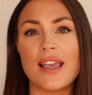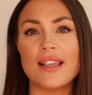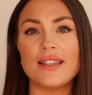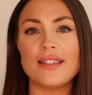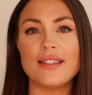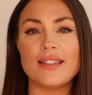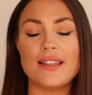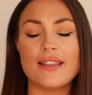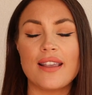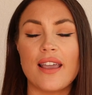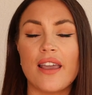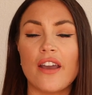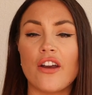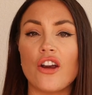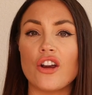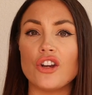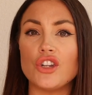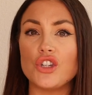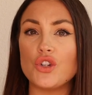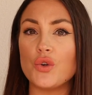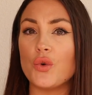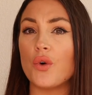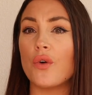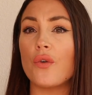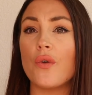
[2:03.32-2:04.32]
is their
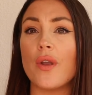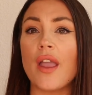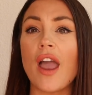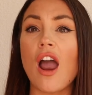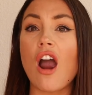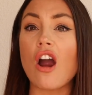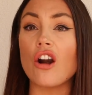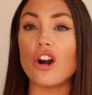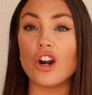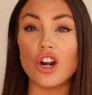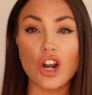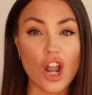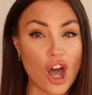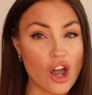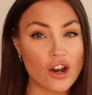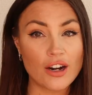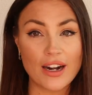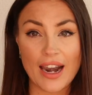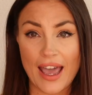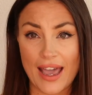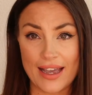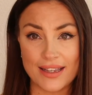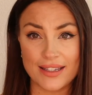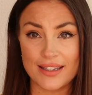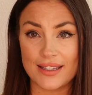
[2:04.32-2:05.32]
jewelry are long
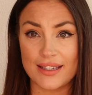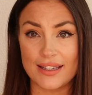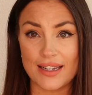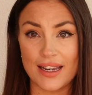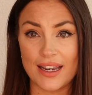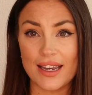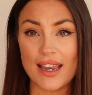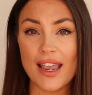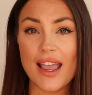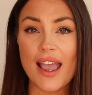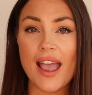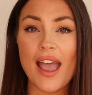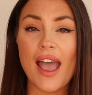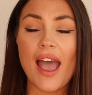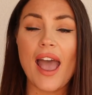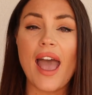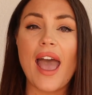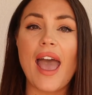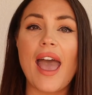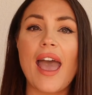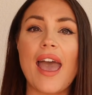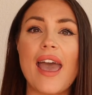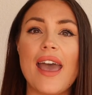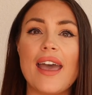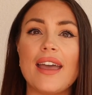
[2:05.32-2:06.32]
lasting
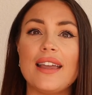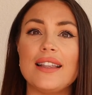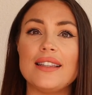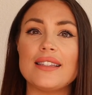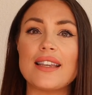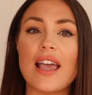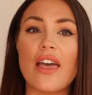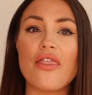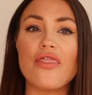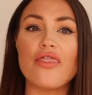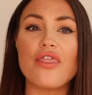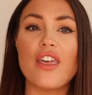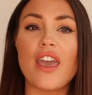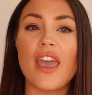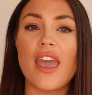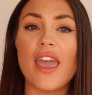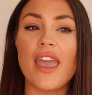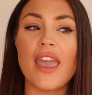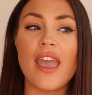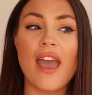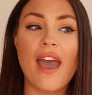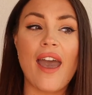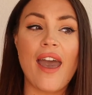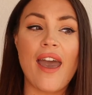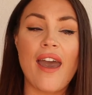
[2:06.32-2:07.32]
and
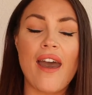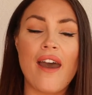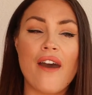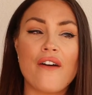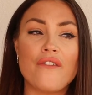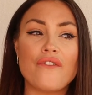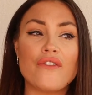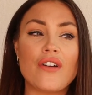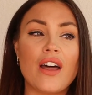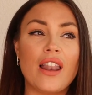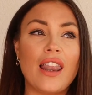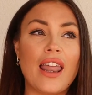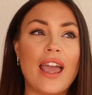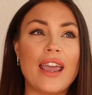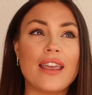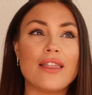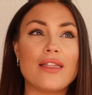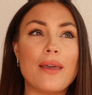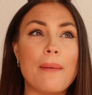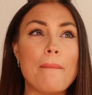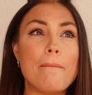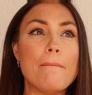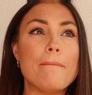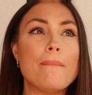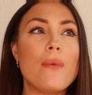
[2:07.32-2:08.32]
they have like
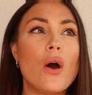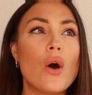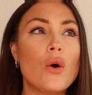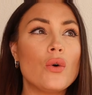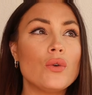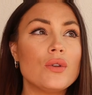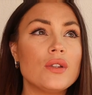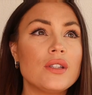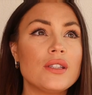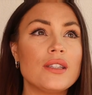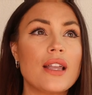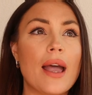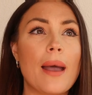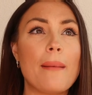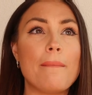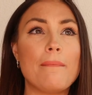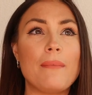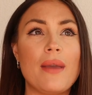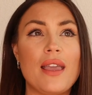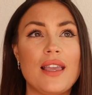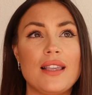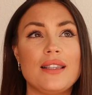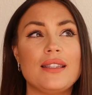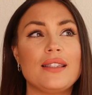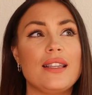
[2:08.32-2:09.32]
the most
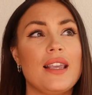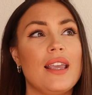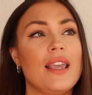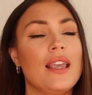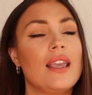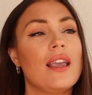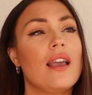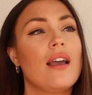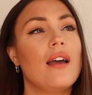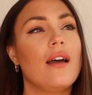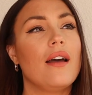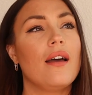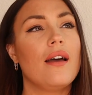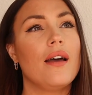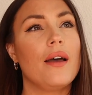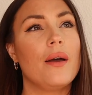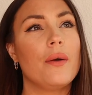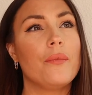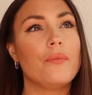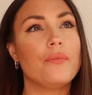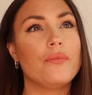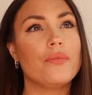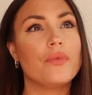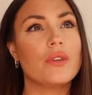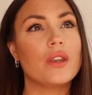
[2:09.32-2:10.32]
amazing
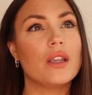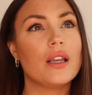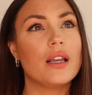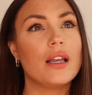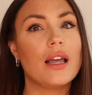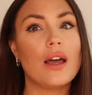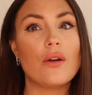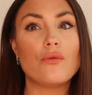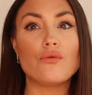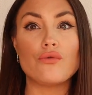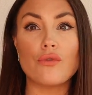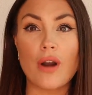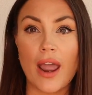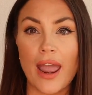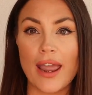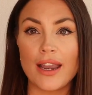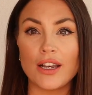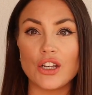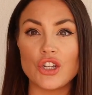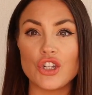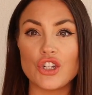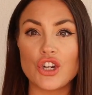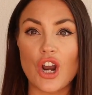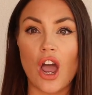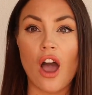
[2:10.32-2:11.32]

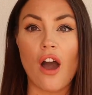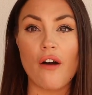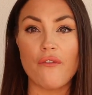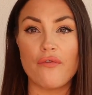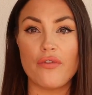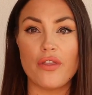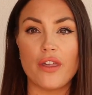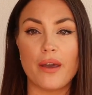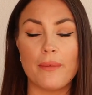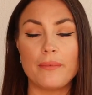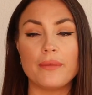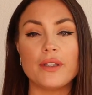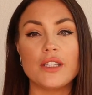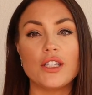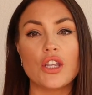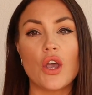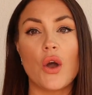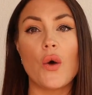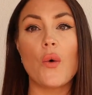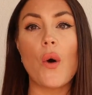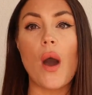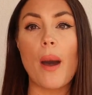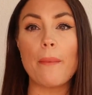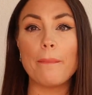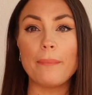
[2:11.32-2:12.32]
range of them.
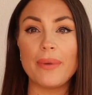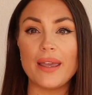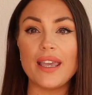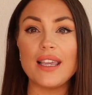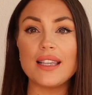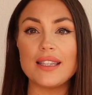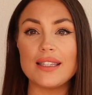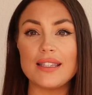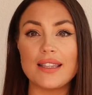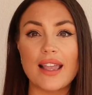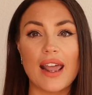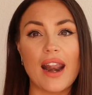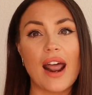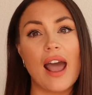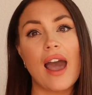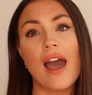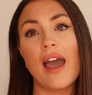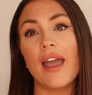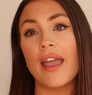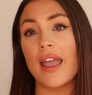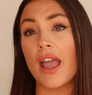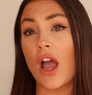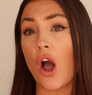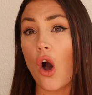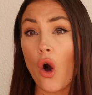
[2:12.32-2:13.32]
So a piece that
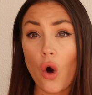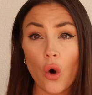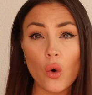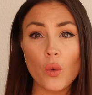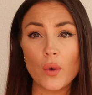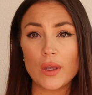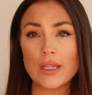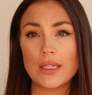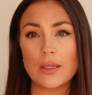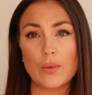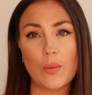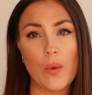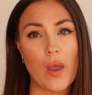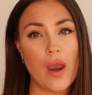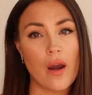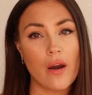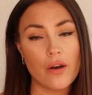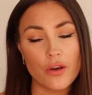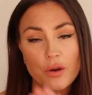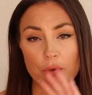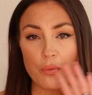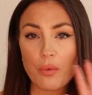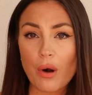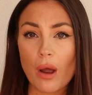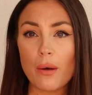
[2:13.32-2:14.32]
I always wear,
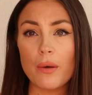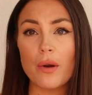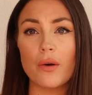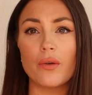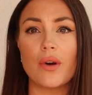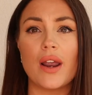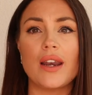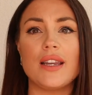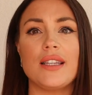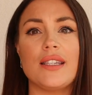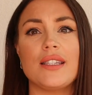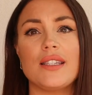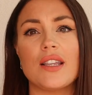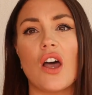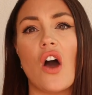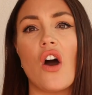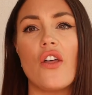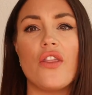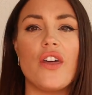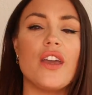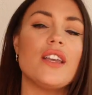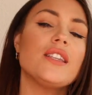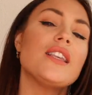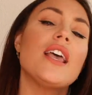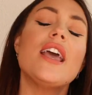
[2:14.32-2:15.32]
and you probably already saw
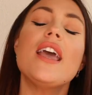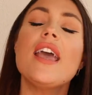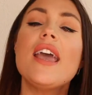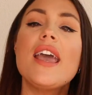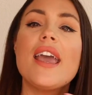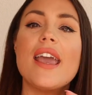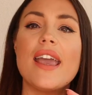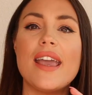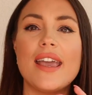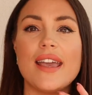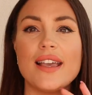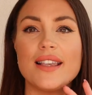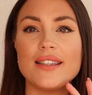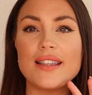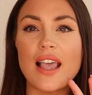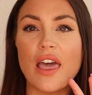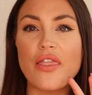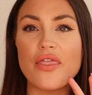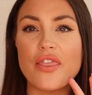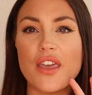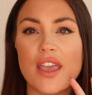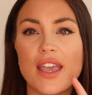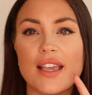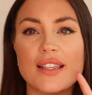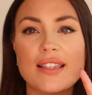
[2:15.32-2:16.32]
this, is
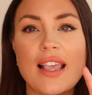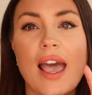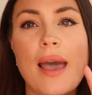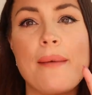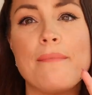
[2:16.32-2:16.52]
this